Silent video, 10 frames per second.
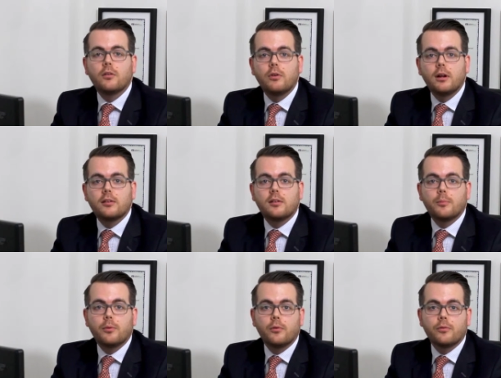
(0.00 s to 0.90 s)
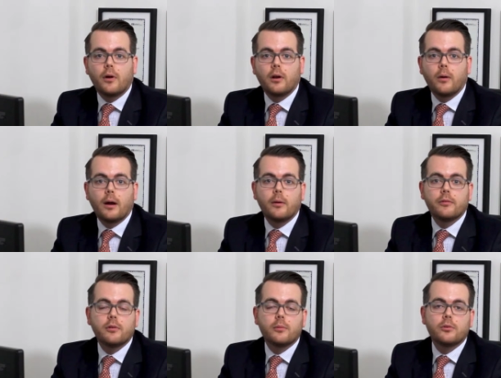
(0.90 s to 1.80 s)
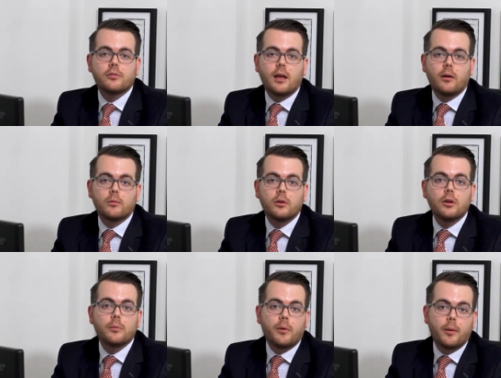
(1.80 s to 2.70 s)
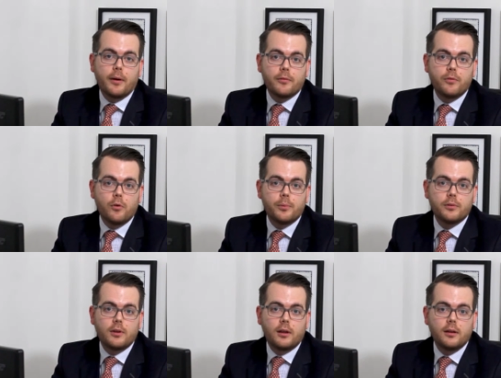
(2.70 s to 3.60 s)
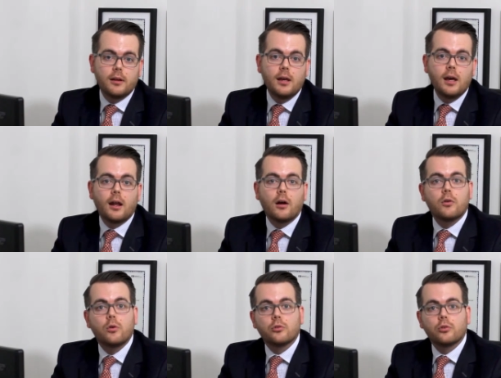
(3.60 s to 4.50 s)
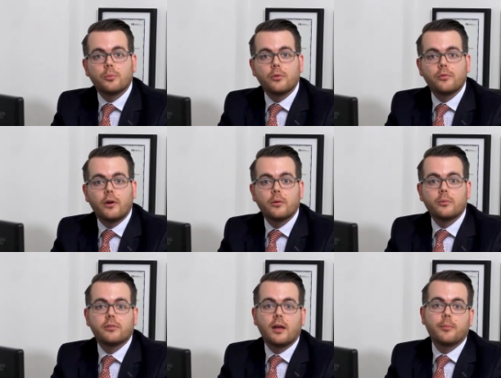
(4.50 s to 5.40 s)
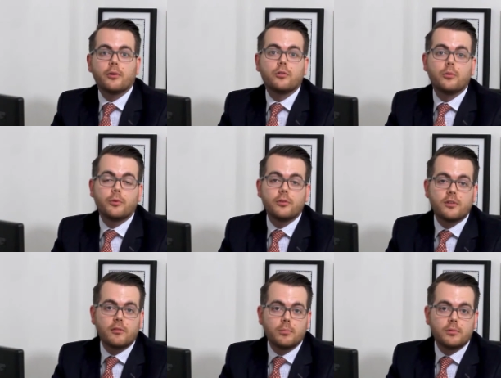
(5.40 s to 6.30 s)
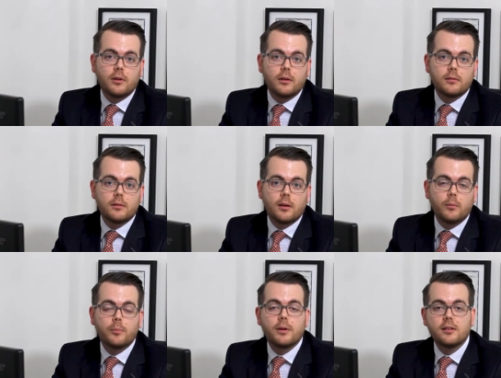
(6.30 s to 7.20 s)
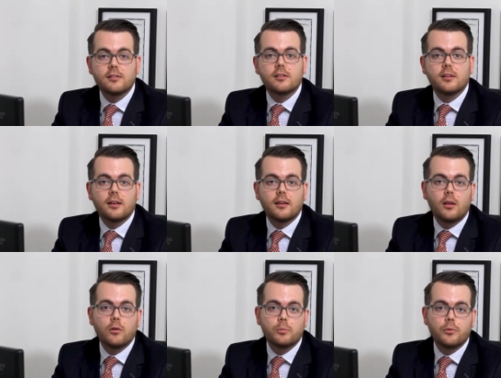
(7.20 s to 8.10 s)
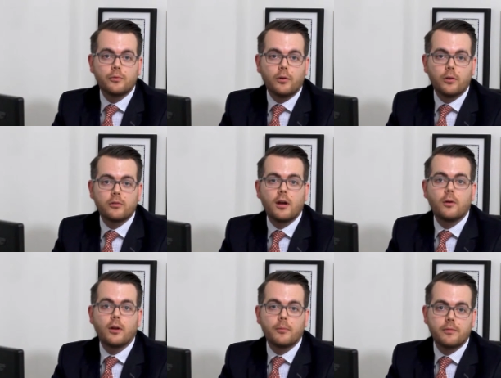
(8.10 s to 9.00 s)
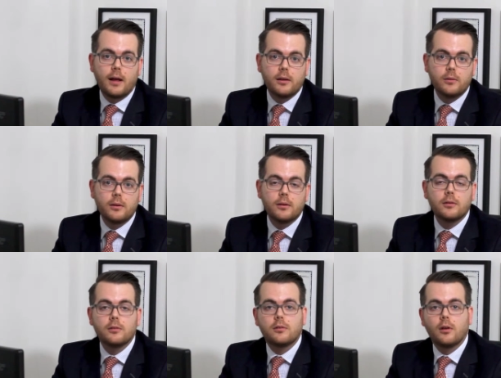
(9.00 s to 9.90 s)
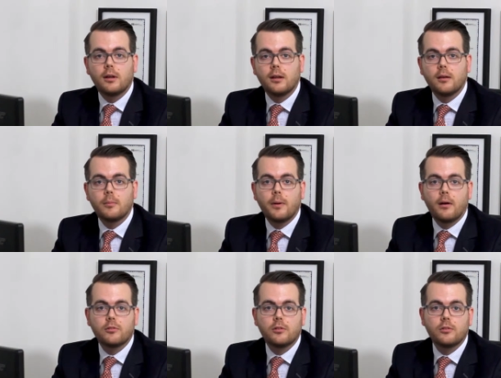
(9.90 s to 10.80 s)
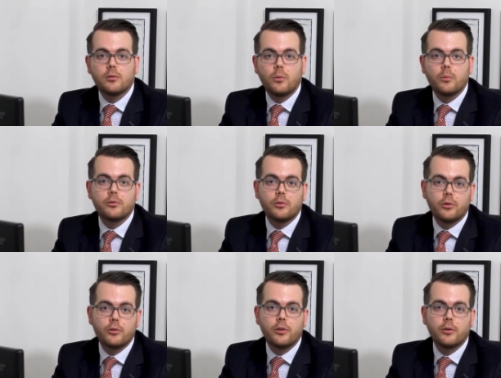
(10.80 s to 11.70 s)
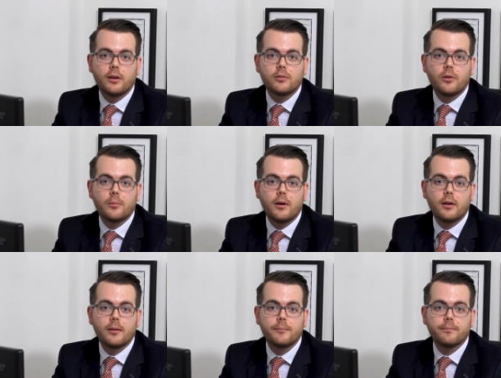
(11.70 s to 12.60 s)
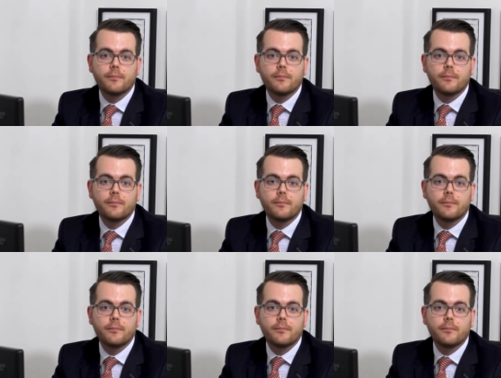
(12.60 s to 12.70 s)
The realistic portfolio, however, was down by about 4%, and our cautious portfolio was down by 2.7%. And we're pleased to see that those portfolios held up value, certainly in comparison to what we saw on the UK stock market.